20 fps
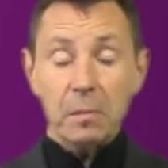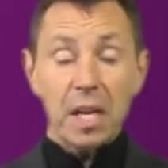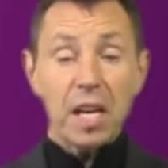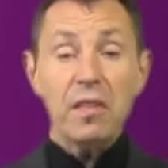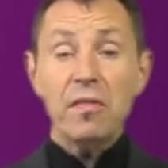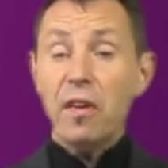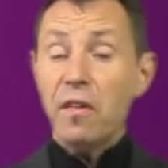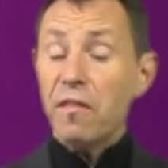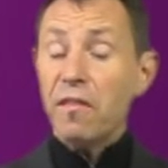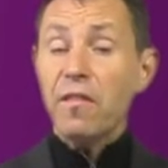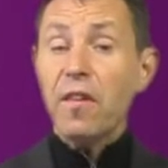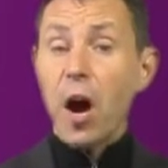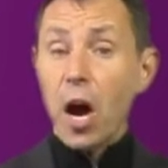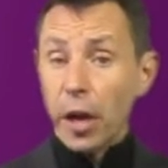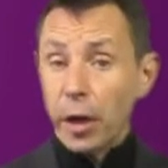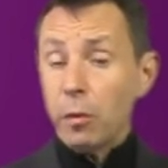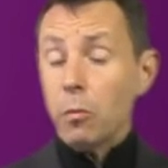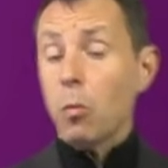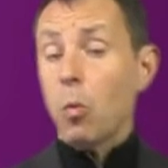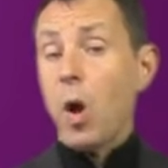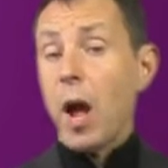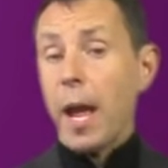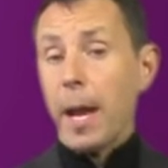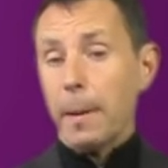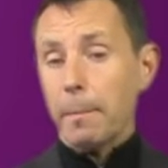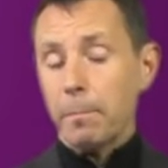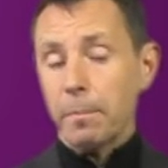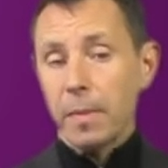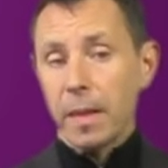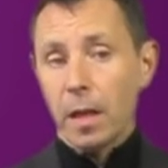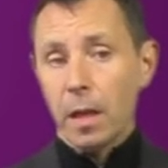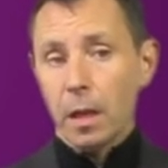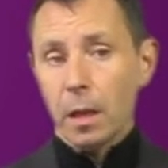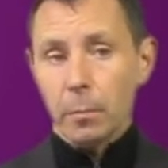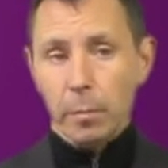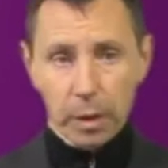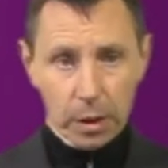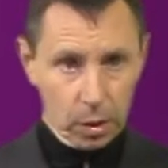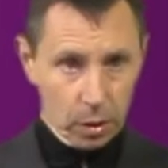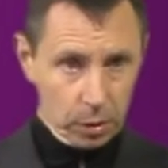even fun way.
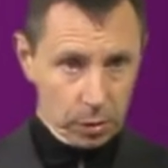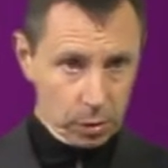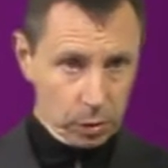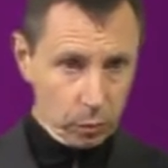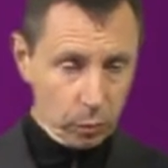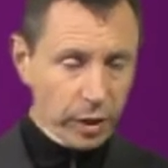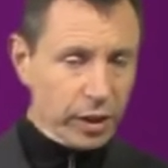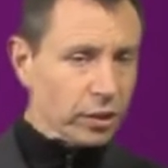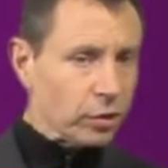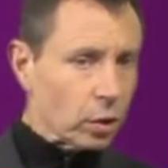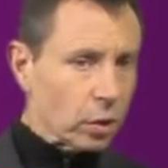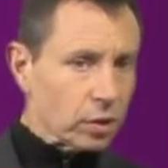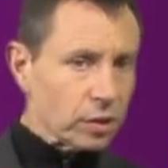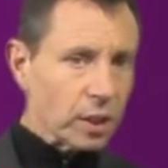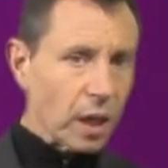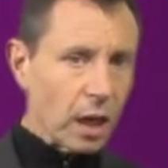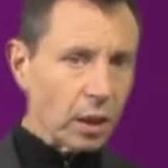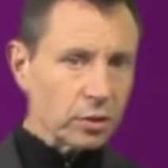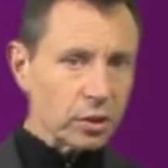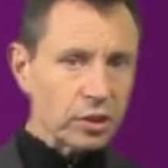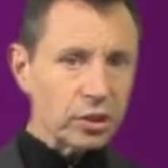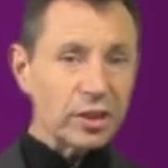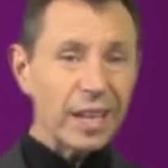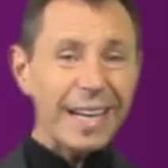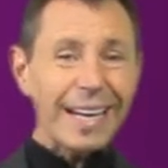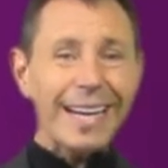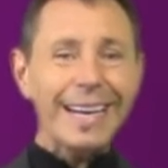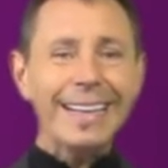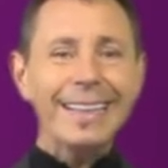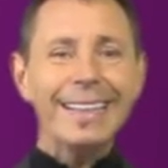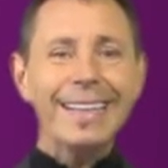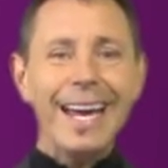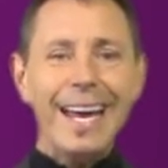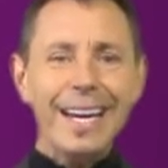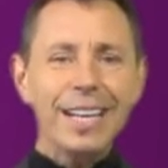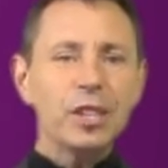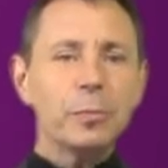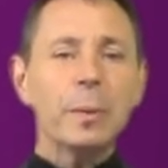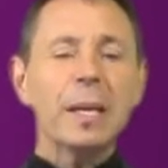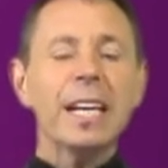Because research tells us that
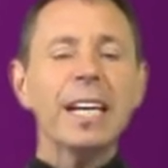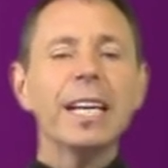engagement